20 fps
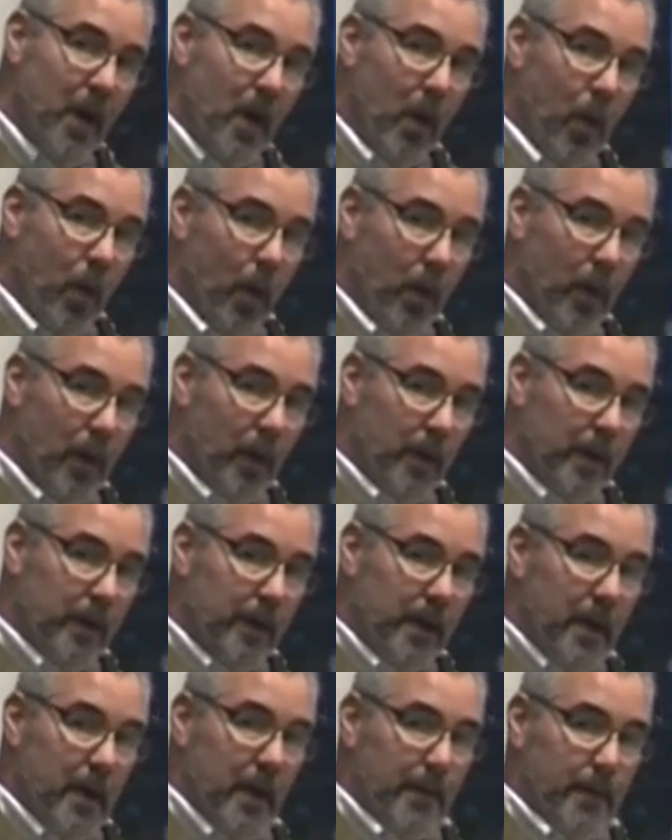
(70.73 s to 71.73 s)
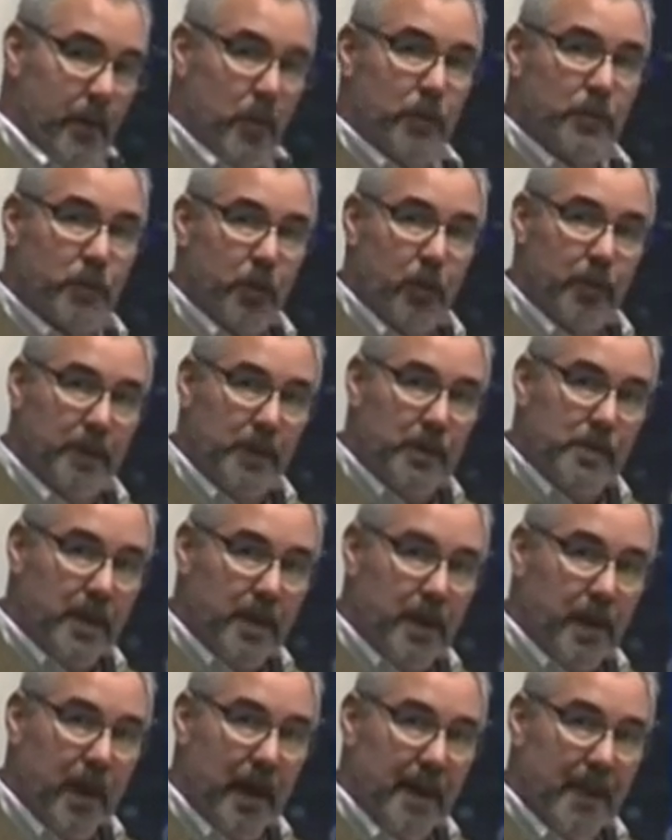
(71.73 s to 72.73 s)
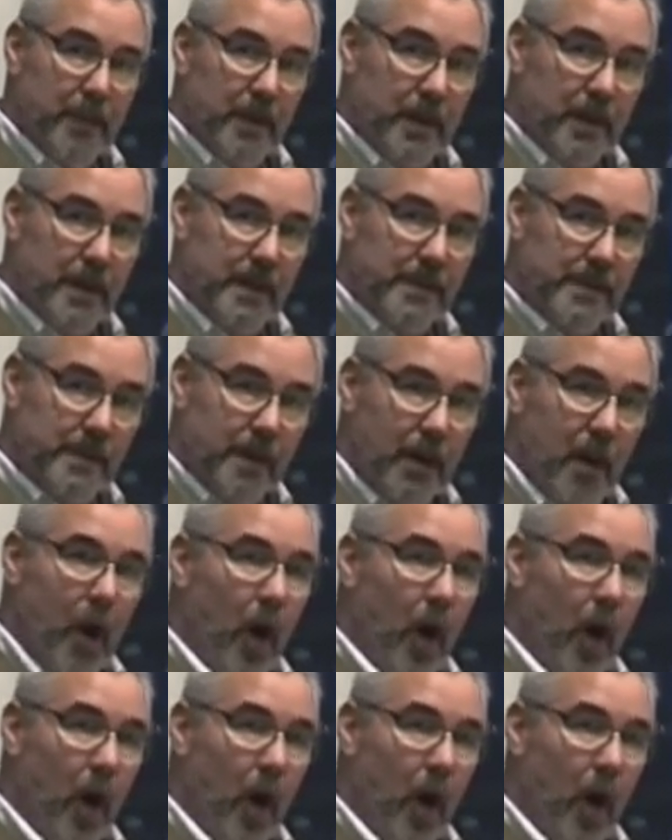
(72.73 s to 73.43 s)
or personal music libraries.